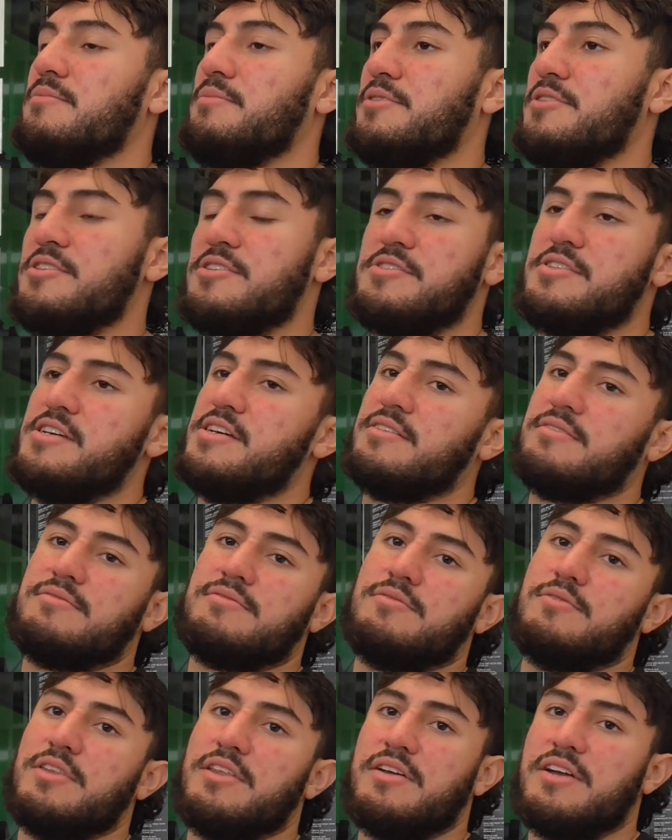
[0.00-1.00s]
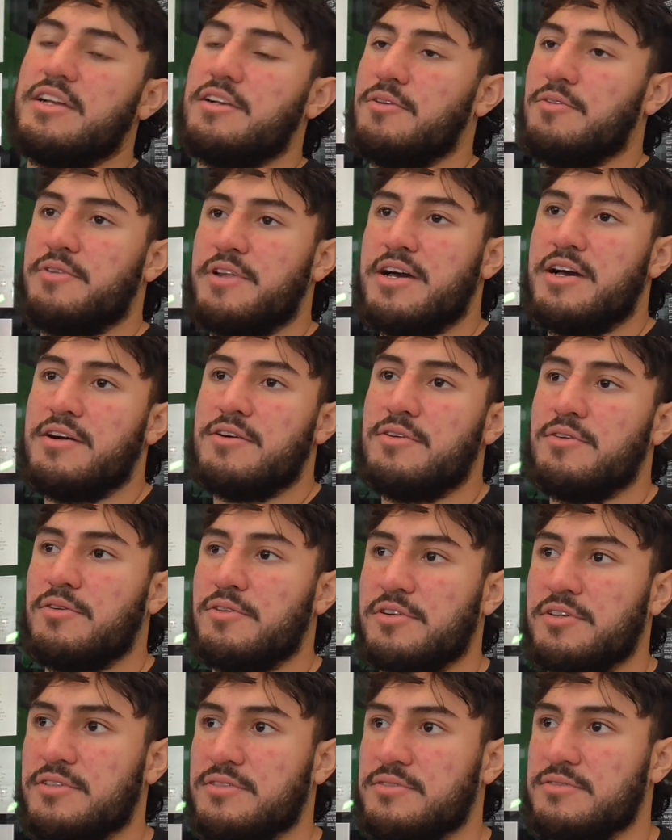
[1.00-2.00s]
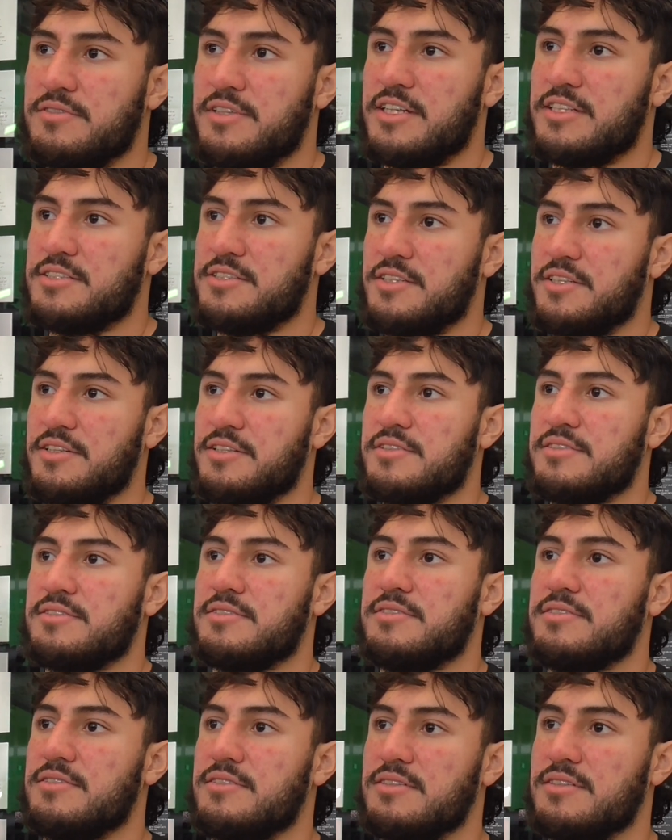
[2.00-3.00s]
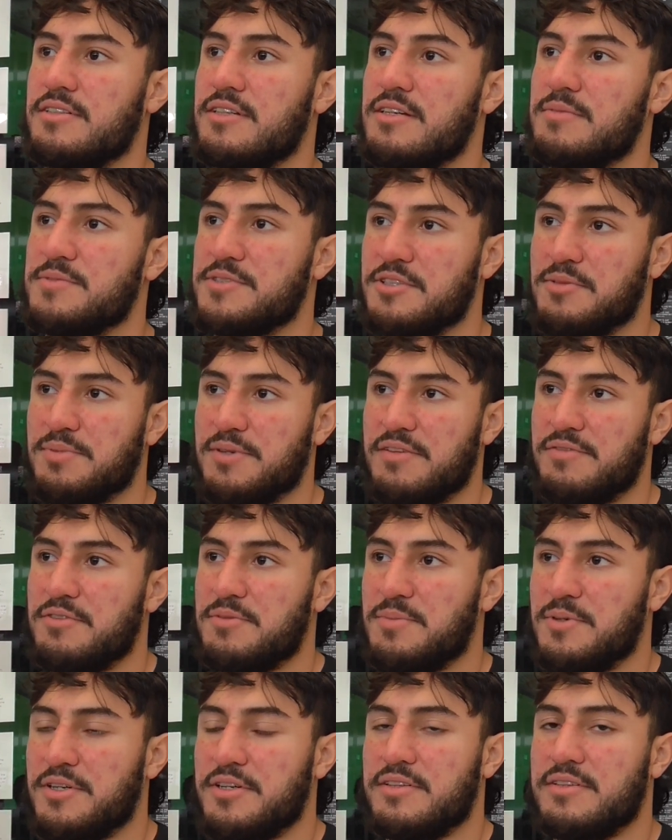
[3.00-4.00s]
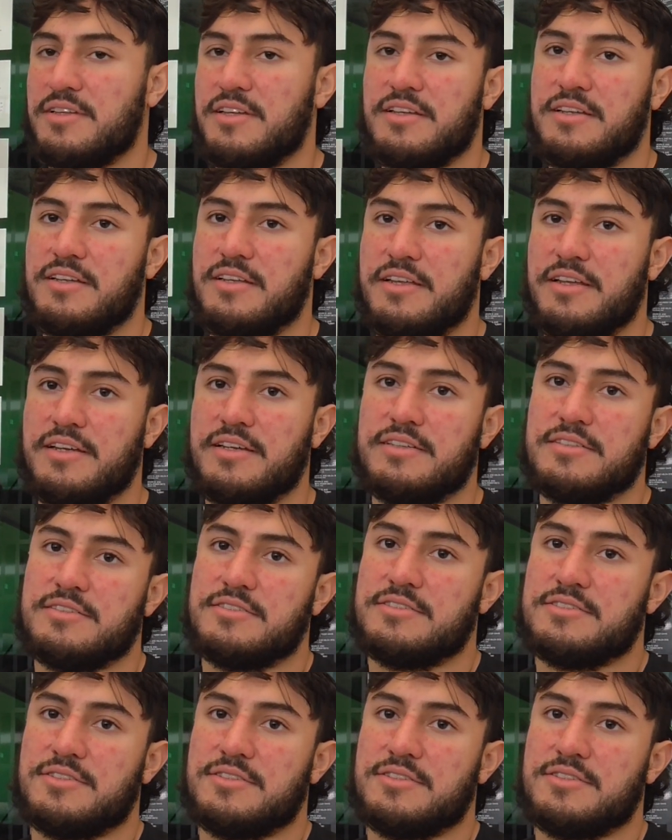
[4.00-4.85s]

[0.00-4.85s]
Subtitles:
whether I go now or next year, I'm still playing football at the end of the day.